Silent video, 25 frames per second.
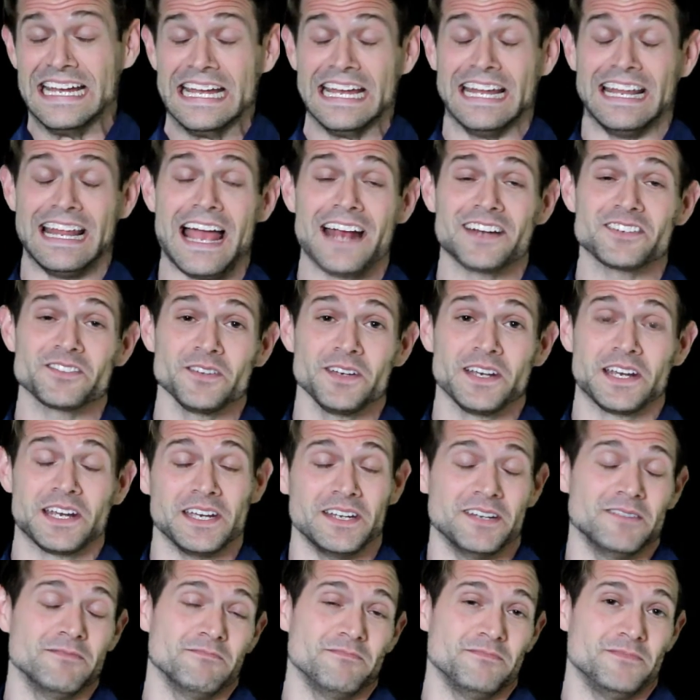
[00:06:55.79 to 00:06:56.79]
It actually
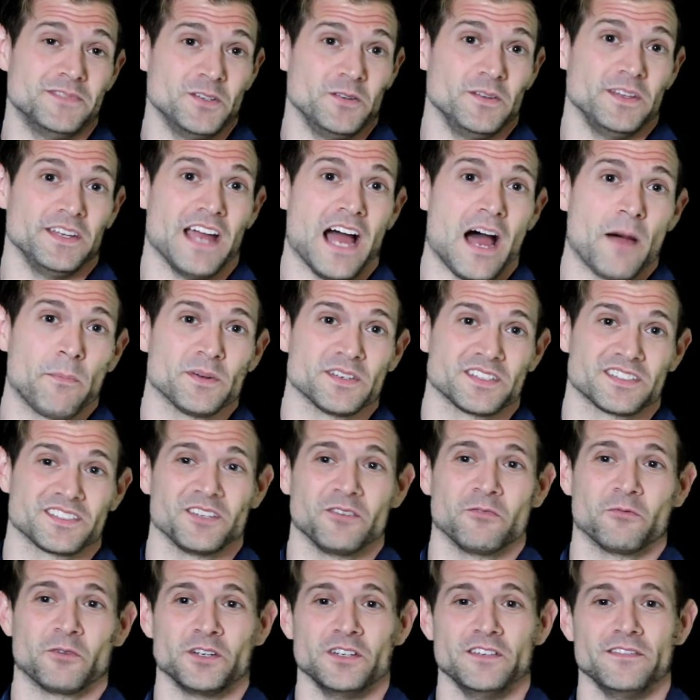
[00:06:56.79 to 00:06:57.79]
can do the
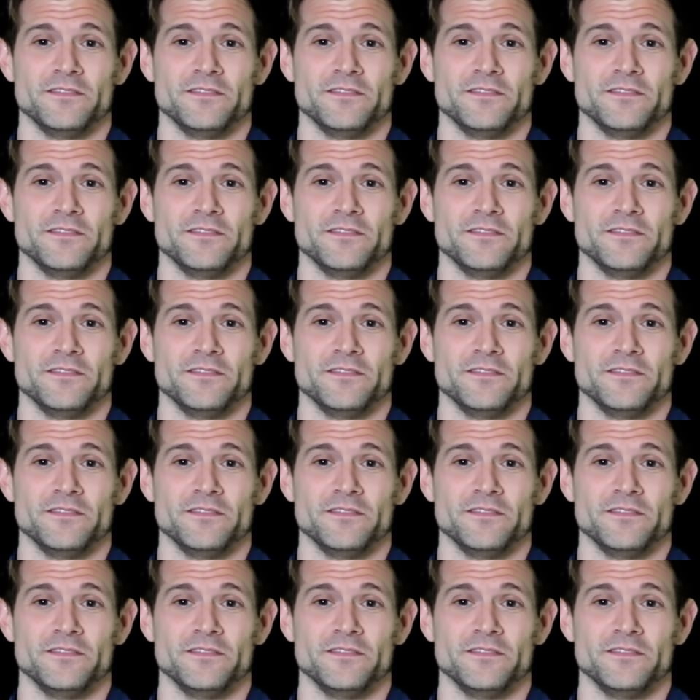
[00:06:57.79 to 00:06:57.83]
opposite where